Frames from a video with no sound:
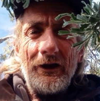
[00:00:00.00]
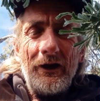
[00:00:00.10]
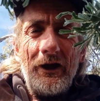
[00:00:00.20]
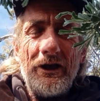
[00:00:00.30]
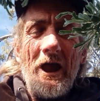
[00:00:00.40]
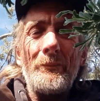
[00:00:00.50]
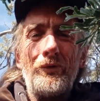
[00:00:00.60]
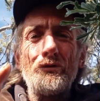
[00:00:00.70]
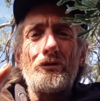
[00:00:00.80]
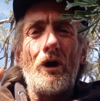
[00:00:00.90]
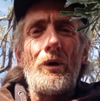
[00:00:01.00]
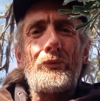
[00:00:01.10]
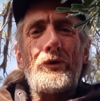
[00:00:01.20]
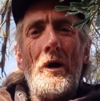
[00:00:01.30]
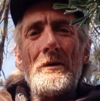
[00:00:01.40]
And you have 2
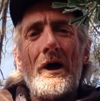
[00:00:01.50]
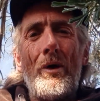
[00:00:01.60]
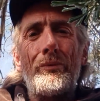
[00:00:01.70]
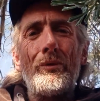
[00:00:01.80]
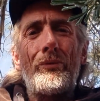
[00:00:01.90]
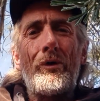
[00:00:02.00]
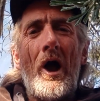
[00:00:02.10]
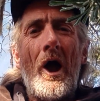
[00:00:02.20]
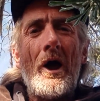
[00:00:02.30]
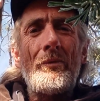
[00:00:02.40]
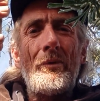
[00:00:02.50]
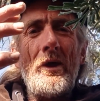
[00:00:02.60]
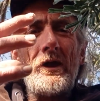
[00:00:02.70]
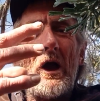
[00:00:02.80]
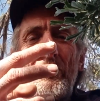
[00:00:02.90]
drones coming down through the sky that
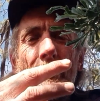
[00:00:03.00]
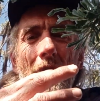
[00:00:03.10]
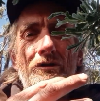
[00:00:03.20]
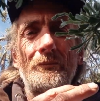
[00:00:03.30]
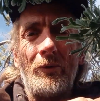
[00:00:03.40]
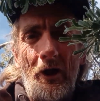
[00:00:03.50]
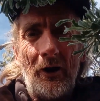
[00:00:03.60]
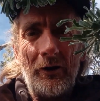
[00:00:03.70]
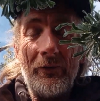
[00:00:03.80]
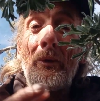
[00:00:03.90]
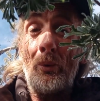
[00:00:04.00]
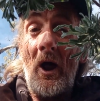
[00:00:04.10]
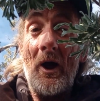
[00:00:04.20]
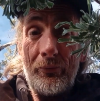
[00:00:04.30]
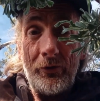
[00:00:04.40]
take out the Russian flag. That's what
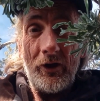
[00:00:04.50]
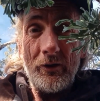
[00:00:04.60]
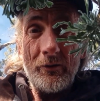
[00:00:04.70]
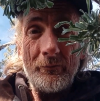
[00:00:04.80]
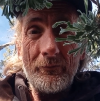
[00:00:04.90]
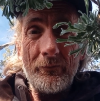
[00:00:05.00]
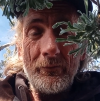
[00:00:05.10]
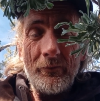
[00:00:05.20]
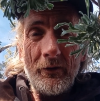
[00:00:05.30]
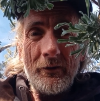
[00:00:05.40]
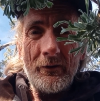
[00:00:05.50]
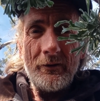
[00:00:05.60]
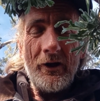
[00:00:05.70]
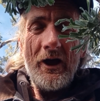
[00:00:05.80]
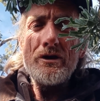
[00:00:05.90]
I see.
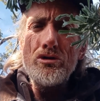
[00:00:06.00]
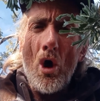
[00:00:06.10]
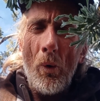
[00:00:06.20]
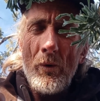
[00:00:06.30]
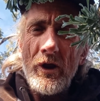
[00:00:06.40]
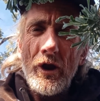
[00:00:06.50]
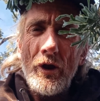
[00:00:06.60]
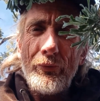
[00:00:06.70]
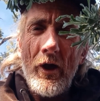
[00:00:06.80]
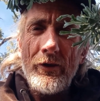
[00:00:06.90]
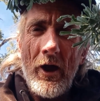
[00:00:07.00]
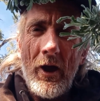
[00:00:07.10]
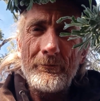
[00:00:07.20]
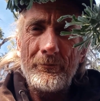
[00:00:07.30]
And nobody has said that.